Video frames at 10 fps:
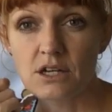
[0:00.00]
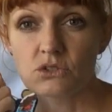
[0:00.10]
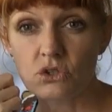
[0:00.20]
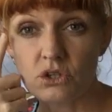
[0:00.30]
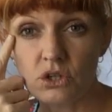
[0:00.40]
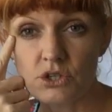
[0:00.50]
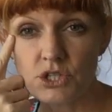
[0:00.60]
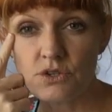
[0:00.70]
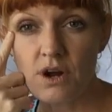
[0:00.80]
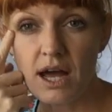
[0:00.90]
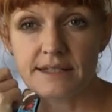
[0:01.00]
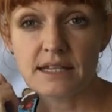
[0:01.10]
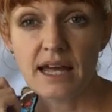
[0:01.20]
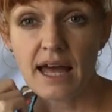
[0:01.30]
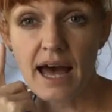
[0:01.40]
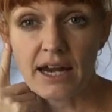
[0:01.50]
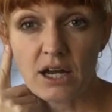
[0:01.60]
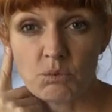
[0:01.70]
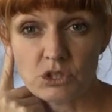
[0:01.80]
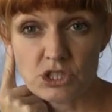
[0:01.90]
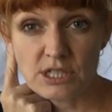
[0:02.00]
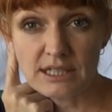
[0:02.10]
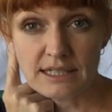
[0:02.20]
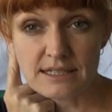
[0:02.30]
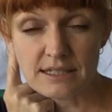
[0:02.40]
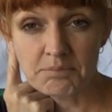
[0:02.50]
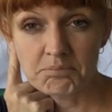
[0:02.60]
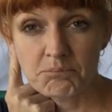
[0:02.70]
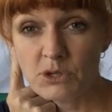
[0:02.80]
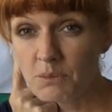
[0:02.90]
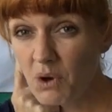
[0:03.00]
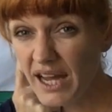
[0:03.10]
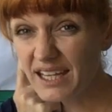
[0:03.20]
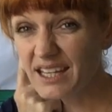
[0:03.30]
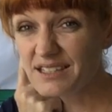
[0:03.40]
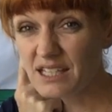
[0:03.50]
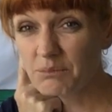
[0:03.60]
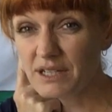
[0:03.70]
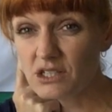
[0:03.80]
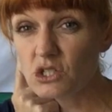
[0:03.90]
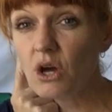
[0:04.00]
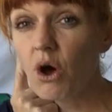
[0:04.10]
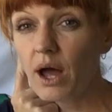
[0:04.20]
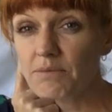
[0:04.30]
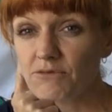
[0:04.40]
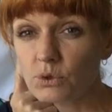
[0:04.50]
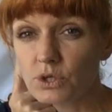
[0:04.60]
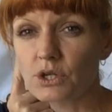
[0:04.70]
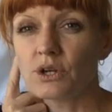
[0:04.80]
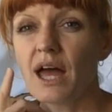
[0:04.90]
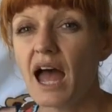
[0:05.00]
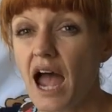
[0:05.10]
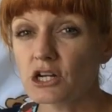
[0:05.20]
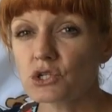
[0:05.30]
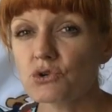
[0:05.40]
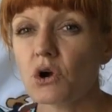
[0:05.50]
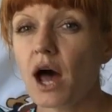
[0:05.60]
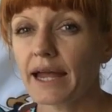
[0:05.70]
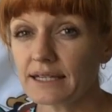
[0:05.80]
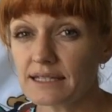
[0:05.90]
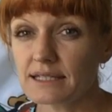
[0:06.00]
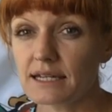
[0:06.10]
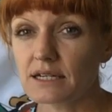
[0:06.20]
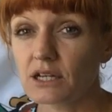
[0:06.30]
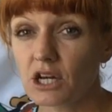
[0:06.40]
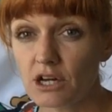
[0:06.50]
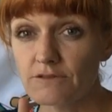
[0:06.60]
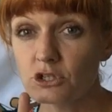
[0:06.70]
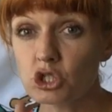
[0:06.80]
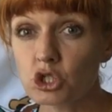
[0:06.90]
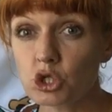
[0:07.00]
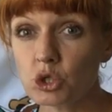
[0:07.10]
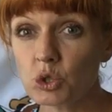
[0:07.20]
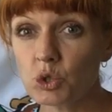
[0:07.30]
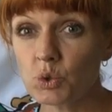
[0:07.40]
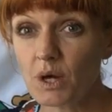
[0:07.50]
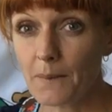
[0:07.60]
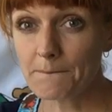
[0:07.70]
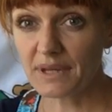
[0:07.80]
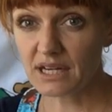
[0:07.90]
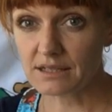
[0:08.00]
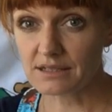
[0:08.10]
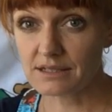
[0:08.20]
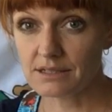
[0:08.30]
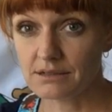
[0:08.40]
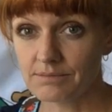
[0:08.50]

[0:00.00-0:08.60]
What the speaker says: So close your eyes and I want you to listen. You might get someone to time for you and try and sit for 2 minutes